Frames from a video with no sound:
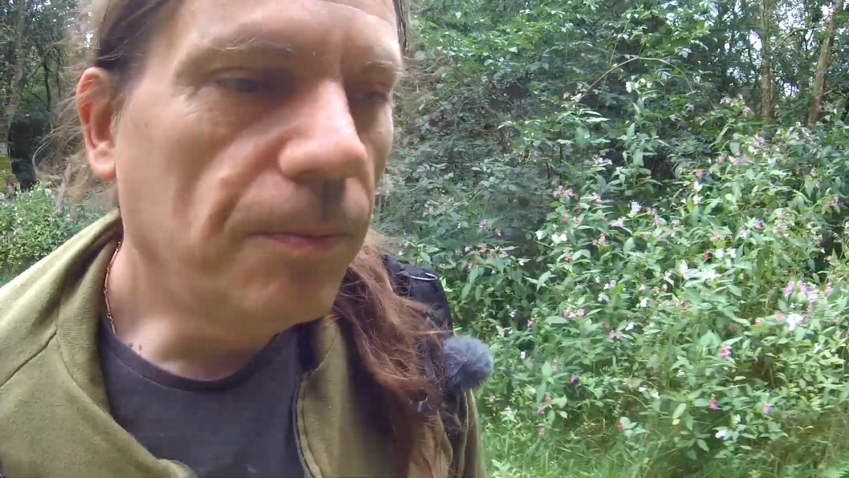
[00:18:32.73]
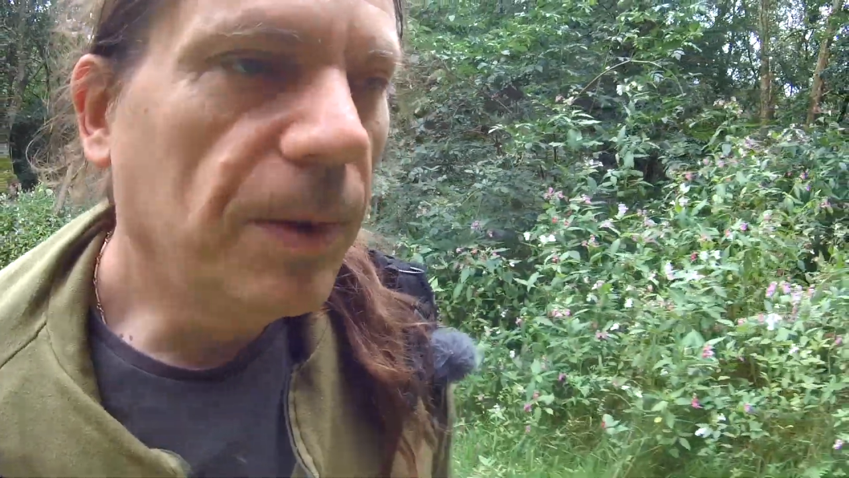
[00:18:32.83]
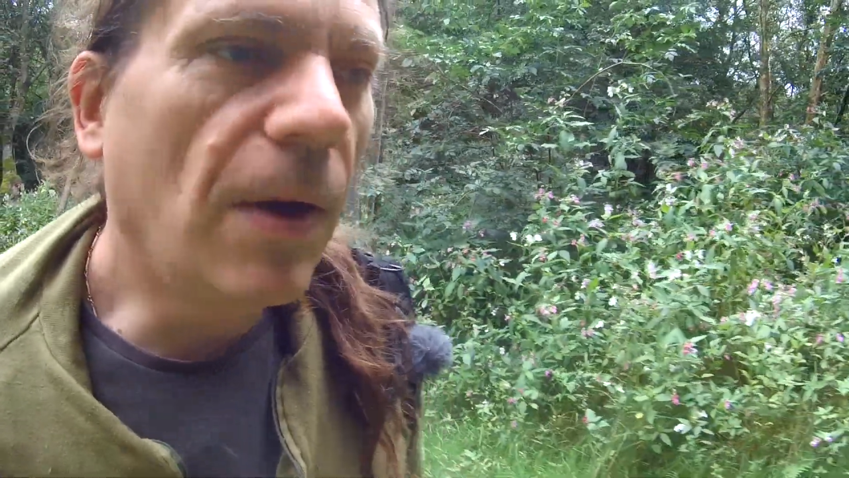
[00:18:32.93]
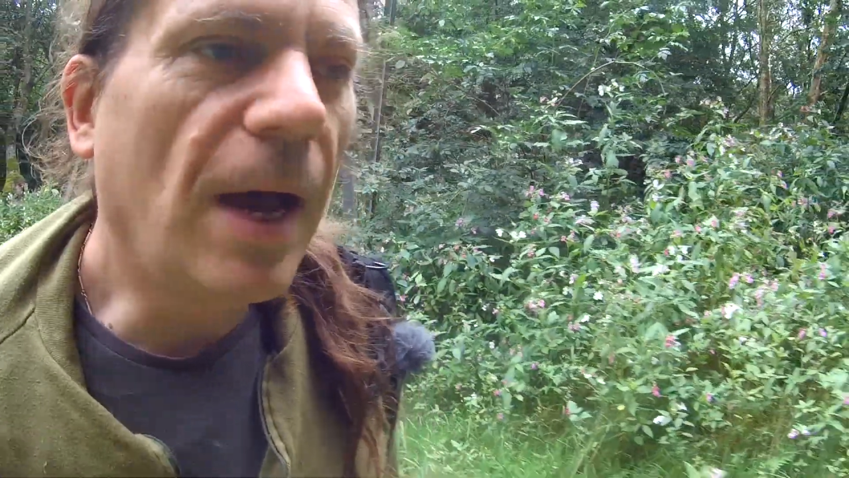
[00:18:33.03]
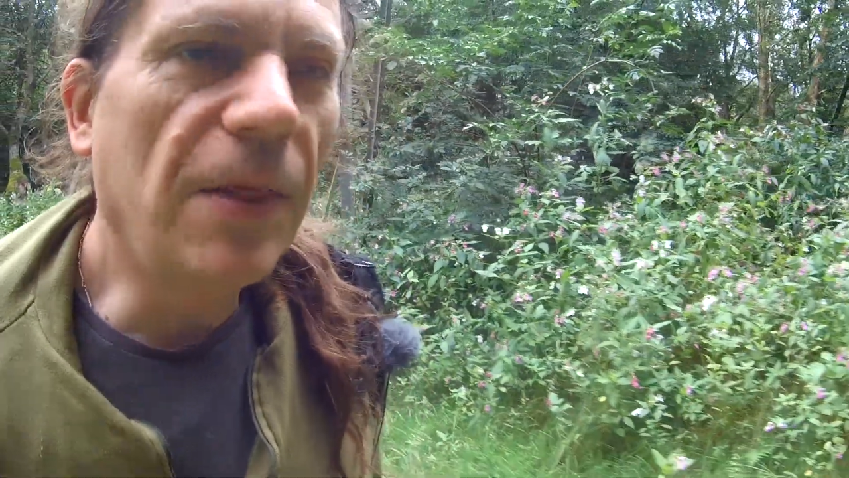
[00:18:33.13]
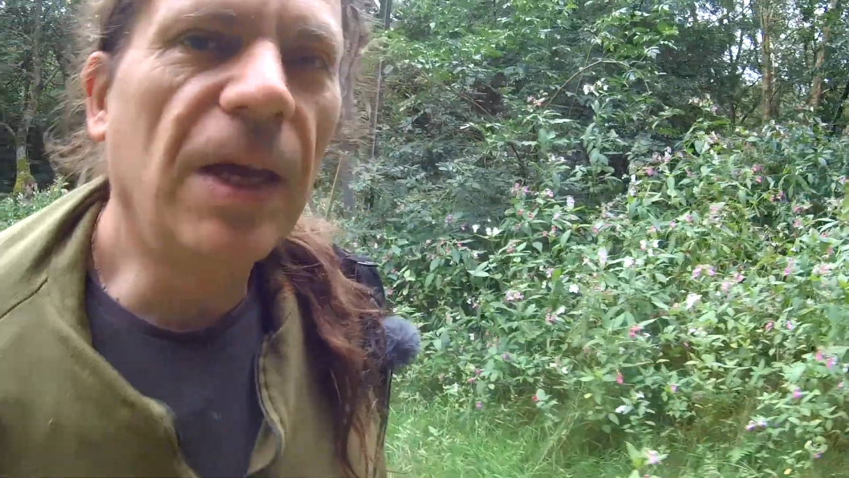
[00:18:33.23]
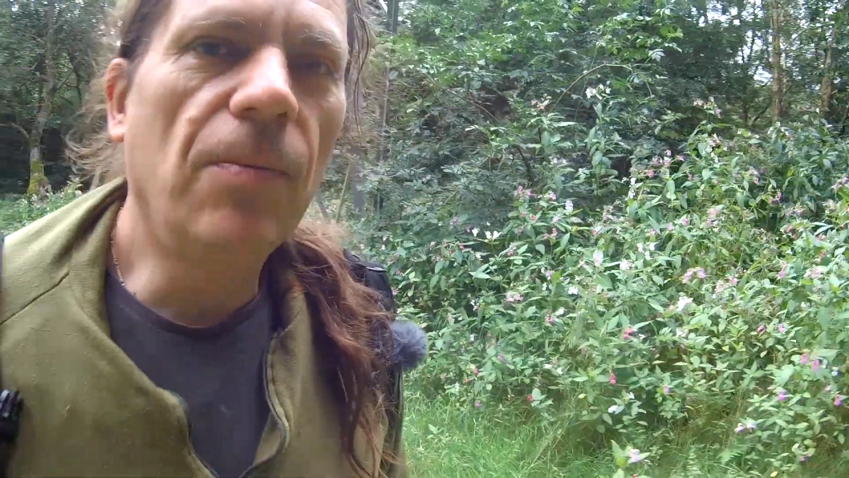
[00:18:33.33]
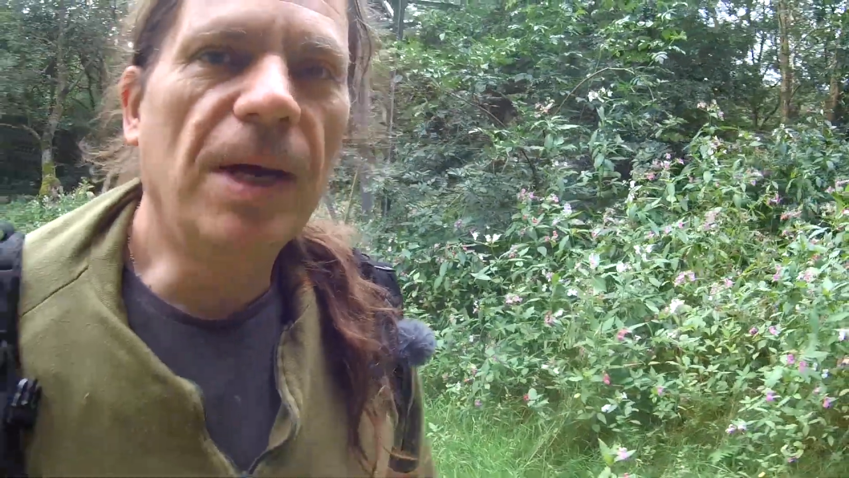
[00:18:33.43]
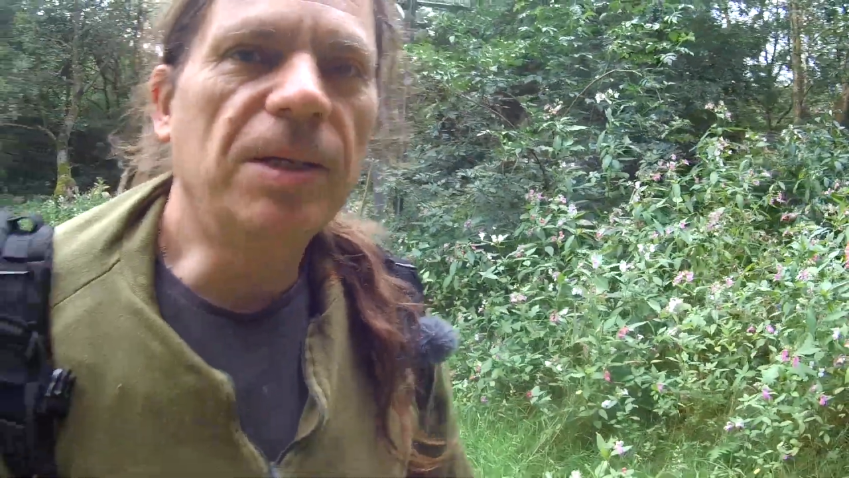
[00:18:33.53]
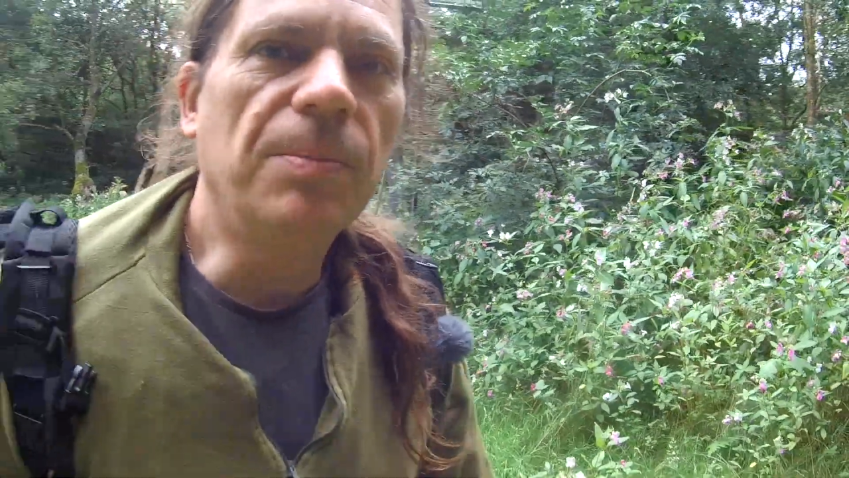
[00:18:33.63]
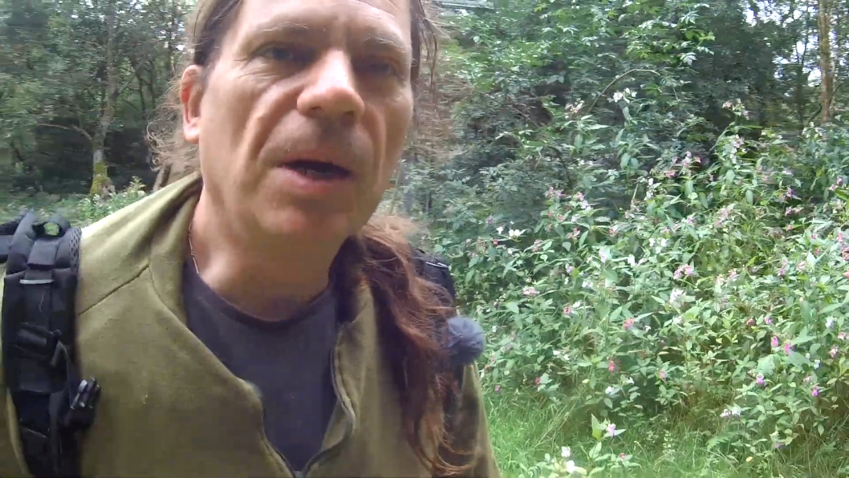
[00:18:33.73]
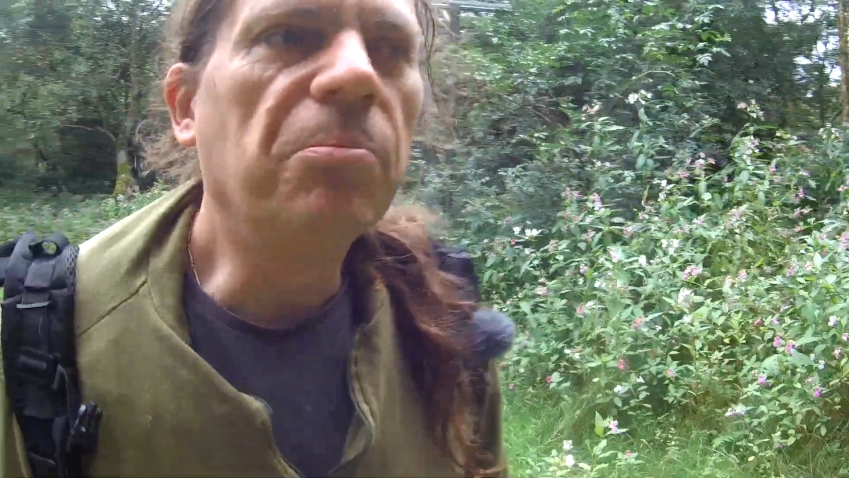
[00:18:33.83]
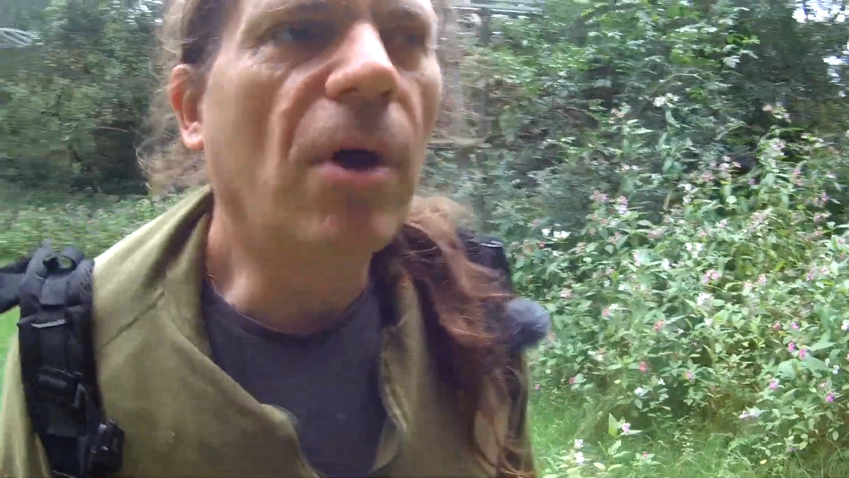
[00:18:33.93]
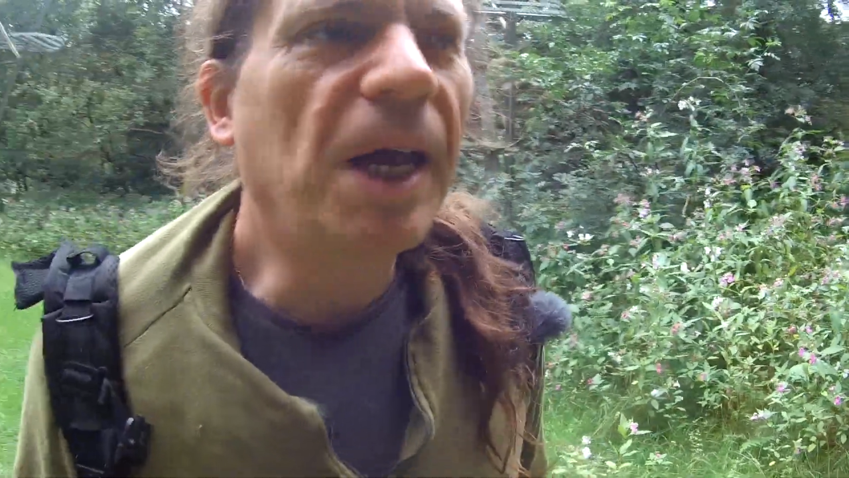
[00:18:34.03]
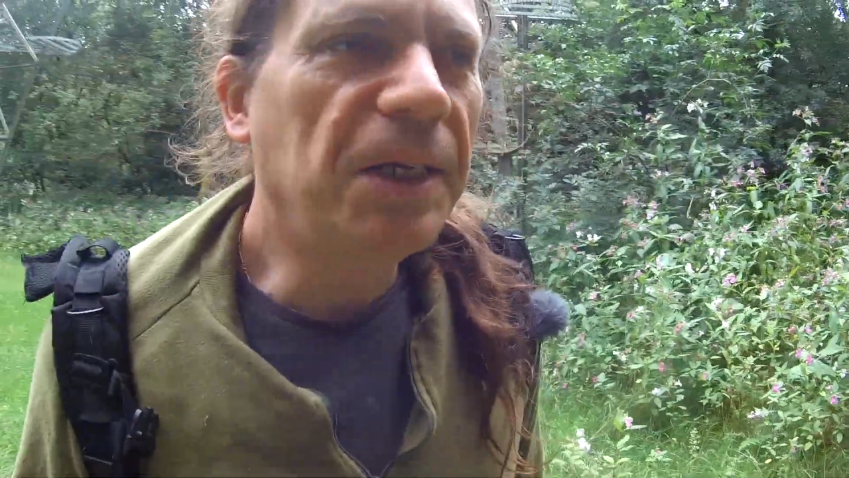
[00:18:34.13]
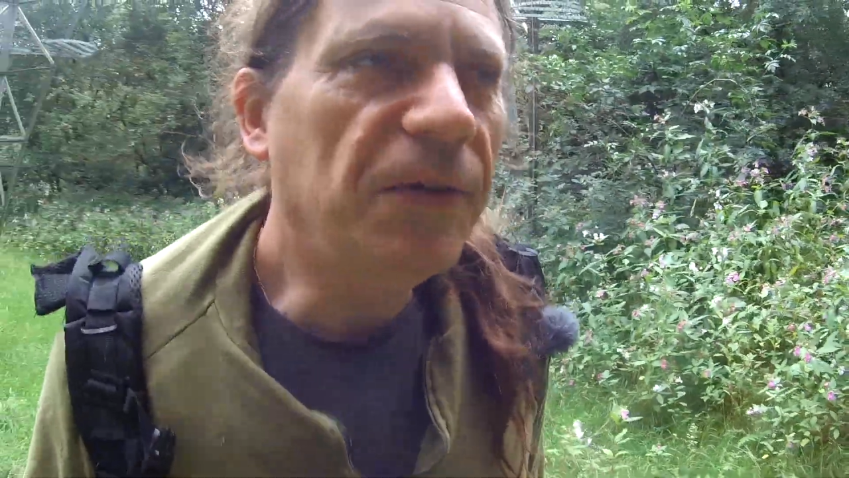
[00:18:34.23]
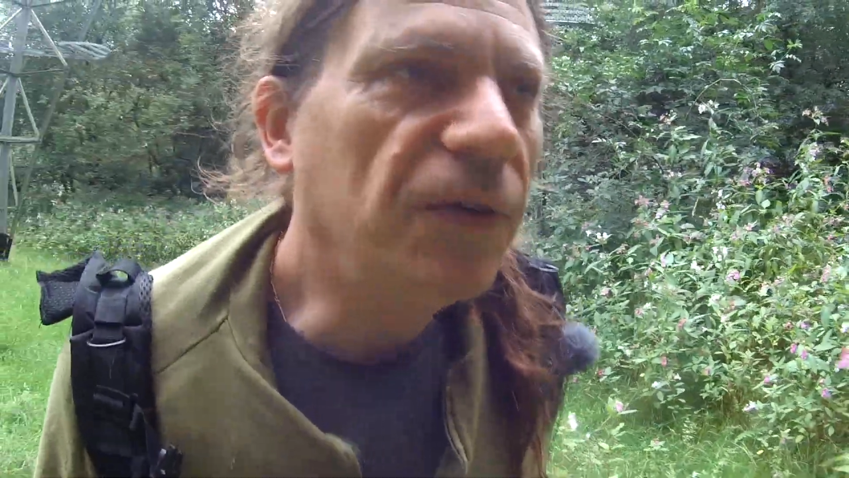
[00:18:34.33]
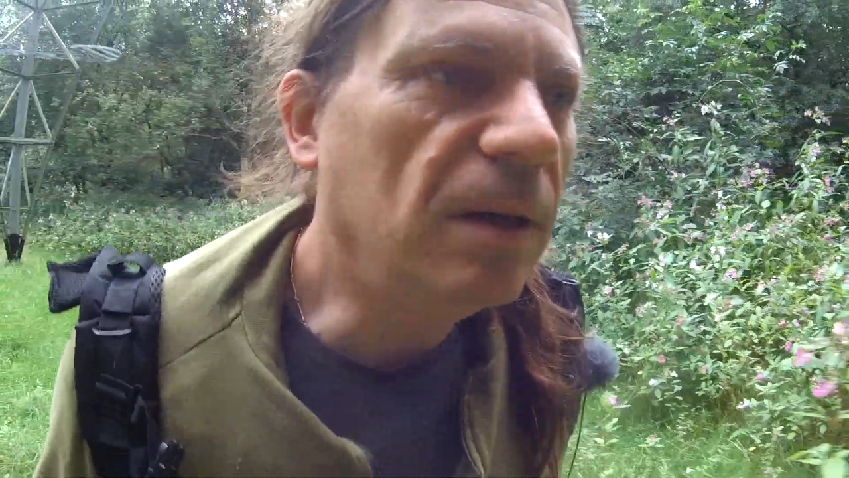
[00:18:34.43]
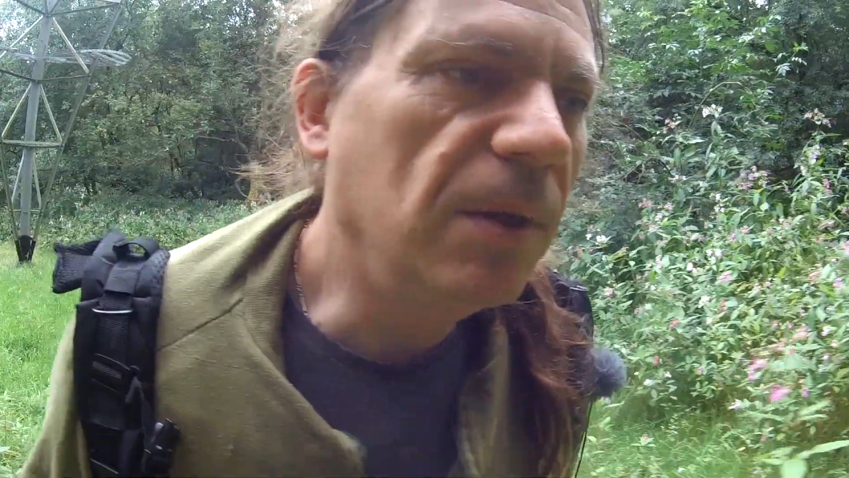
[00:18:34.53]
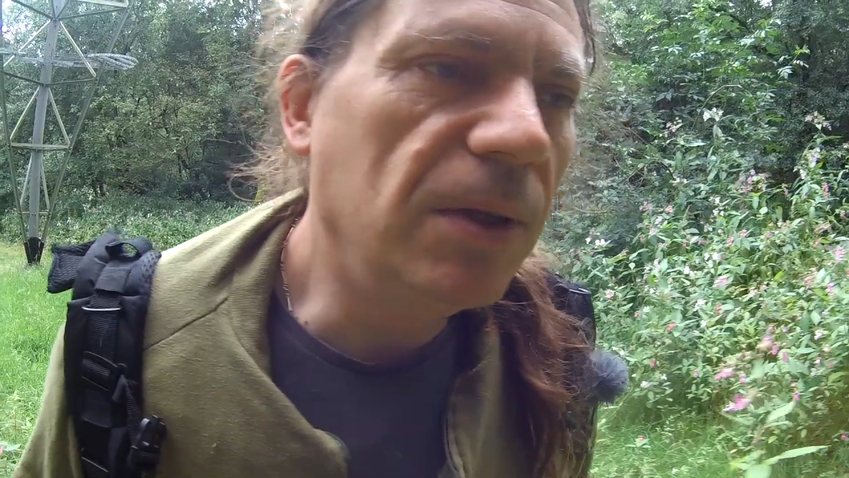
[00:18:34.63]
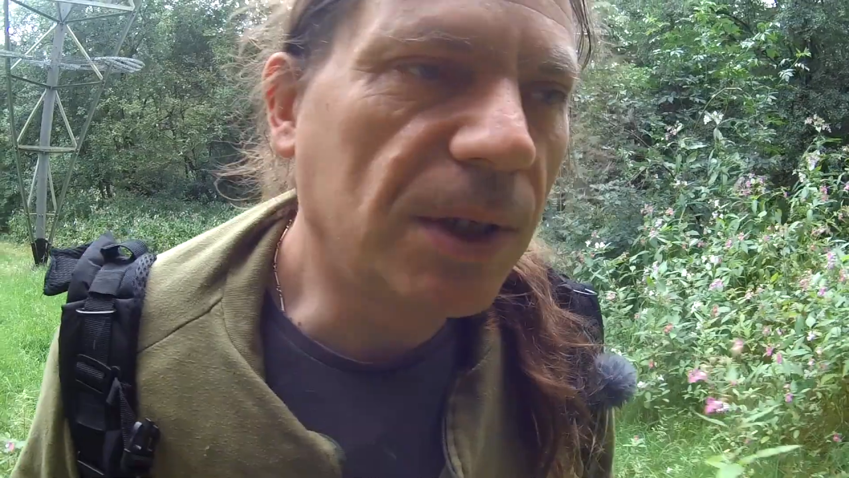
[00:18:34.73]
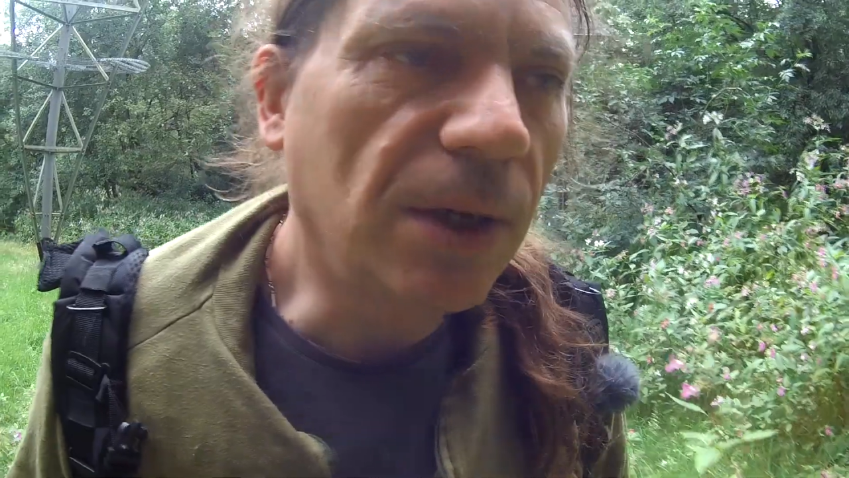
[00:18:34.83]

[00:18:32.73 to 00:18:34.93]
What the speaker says: go out their way to buy branded filament. So you